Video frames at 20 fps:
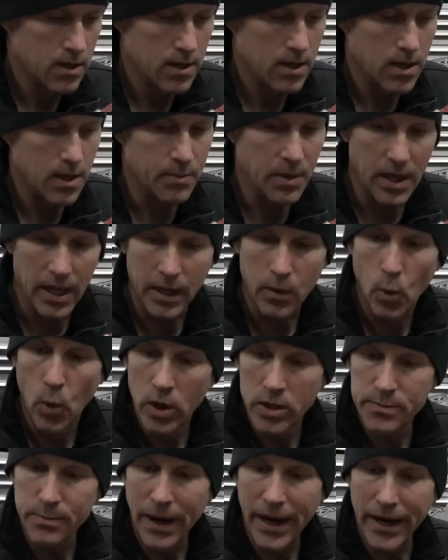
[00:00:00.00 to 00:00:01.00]
I'll be like,
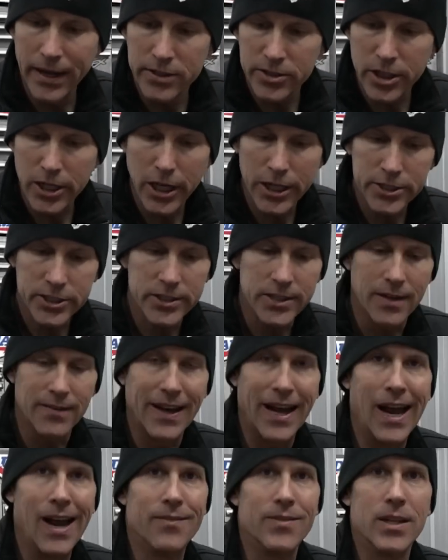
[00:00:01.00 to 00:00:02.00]
where's my clutch stuff?
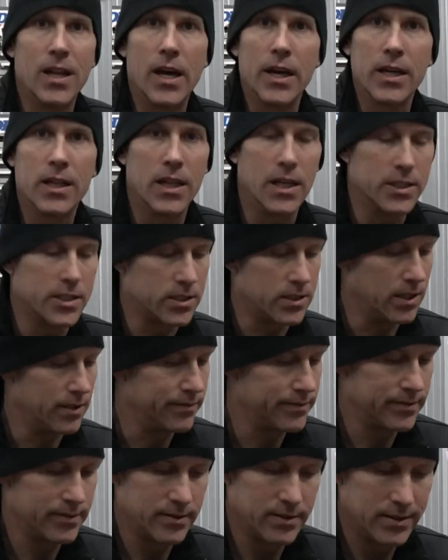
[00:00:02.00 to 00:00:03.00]
I have a lot of clutch
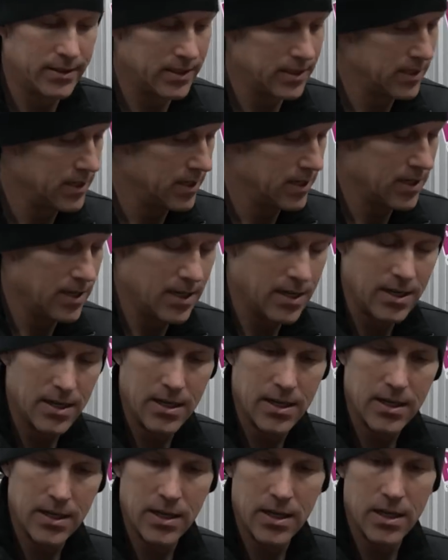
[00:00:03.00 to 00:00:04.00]
stuff.
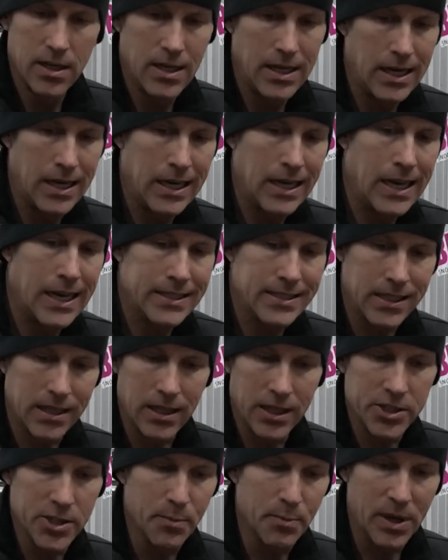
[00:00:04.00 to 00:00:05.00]
Lots of
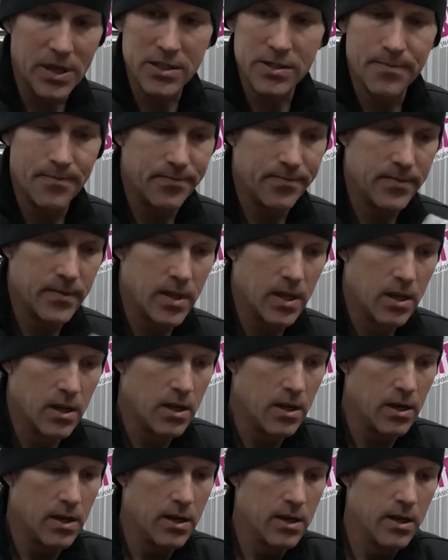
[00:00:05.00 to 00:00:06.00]
clutching parts.
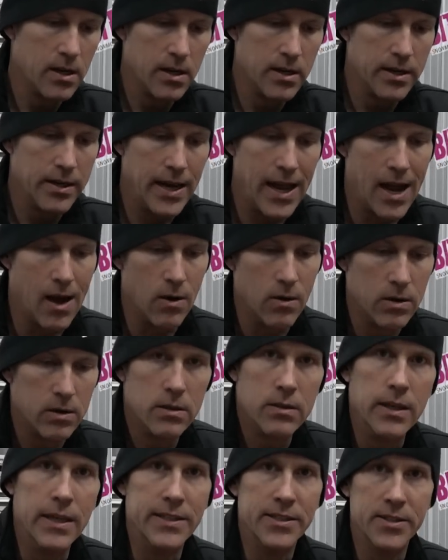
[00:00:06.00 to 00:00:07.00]
Now,
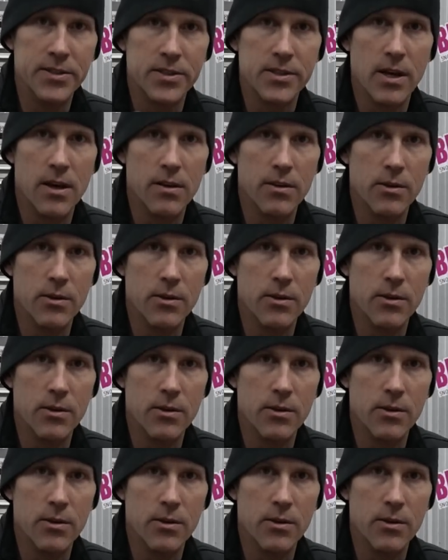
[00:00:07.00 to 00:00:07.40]
let's install